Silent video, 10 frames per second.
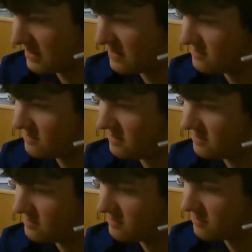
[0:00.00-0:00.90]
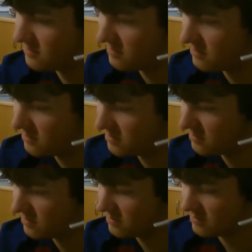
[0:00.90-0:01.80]
assets.
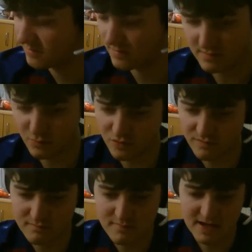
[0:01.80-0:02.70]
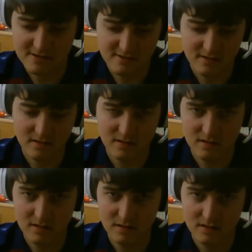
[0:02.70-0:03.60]
I seem to have missed
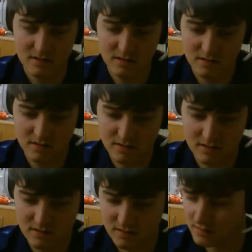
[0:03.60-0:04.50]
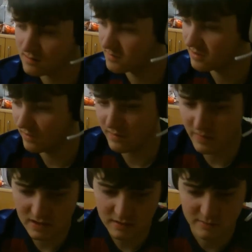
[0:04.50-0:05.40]
some stuff in my
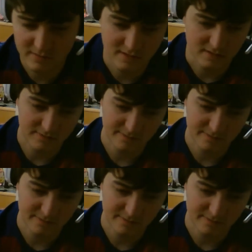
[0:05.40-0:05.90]
notes here.